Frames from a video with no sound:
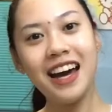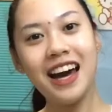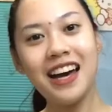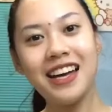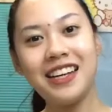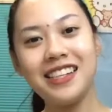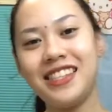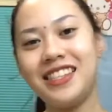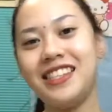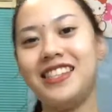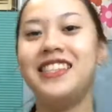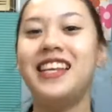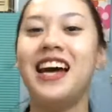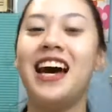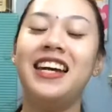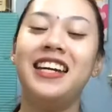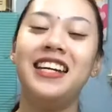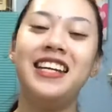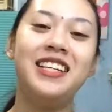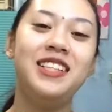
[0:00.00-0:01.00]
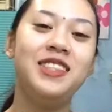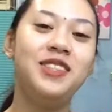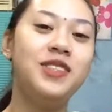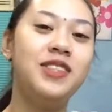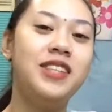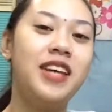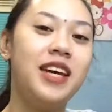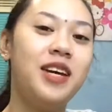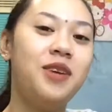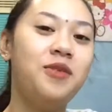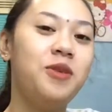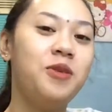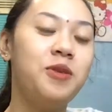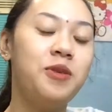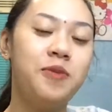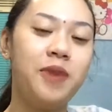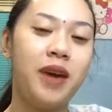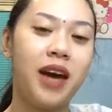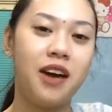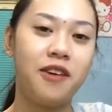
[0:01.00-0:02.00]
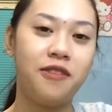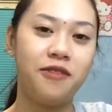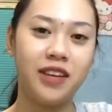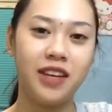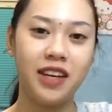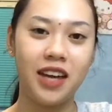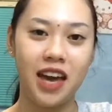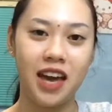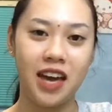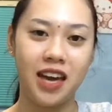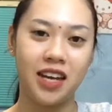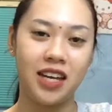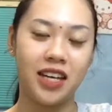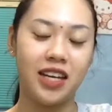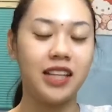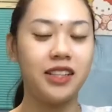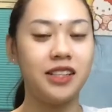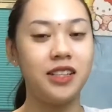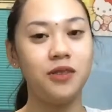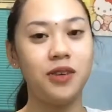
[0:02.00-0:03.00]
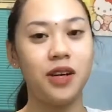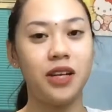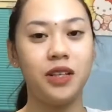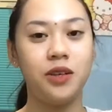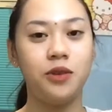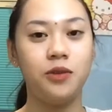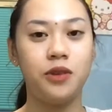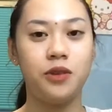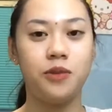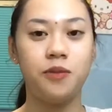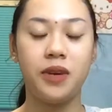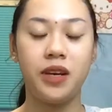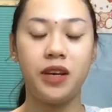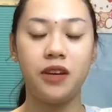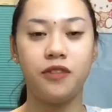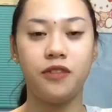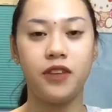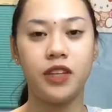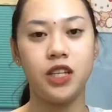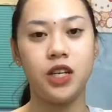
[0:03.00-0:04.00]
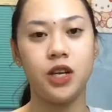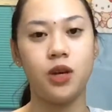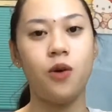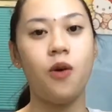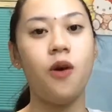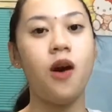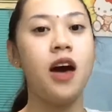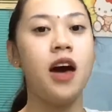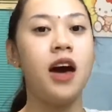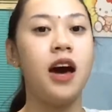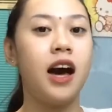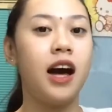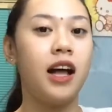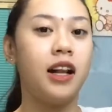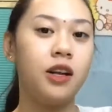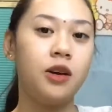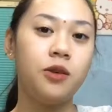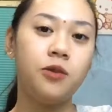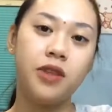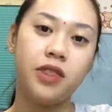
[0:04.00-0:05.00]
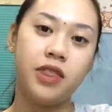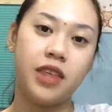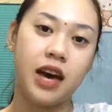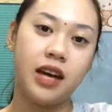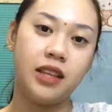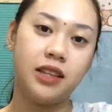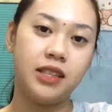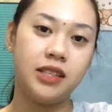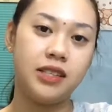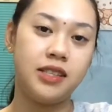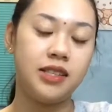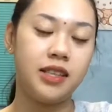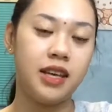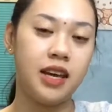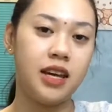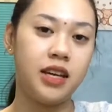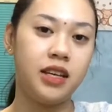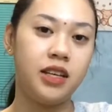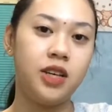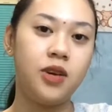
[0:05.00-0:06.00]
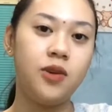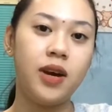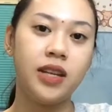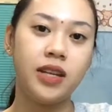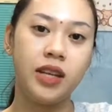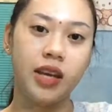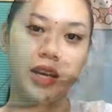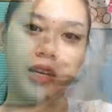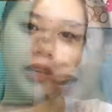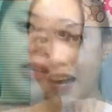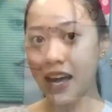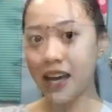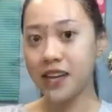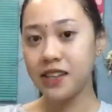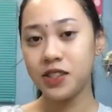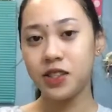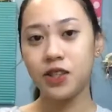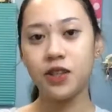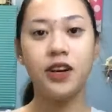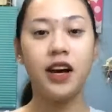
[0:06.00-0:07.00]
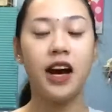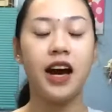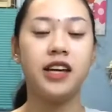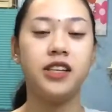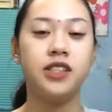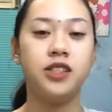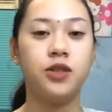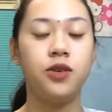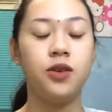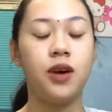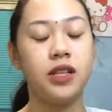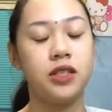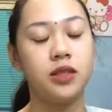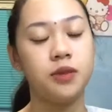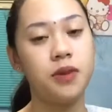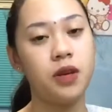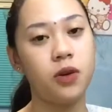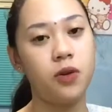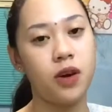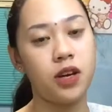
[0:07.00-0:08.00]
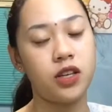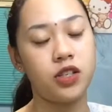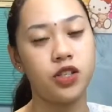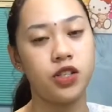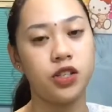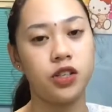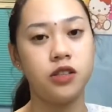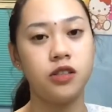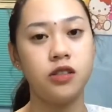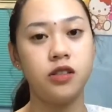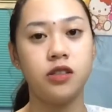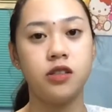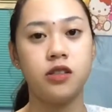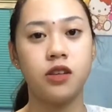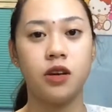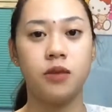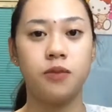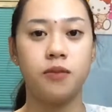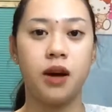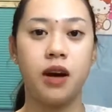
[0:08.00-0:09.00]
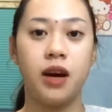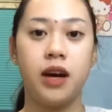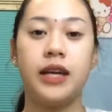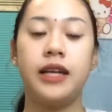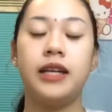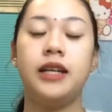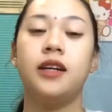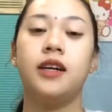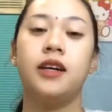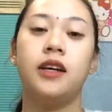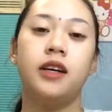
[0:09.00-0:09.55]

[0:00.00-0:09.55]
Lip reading: guys, it's Danny. Today we will be having a getting ready with me video. Along with that is a Q&A. I asked you guys to ask me questions on my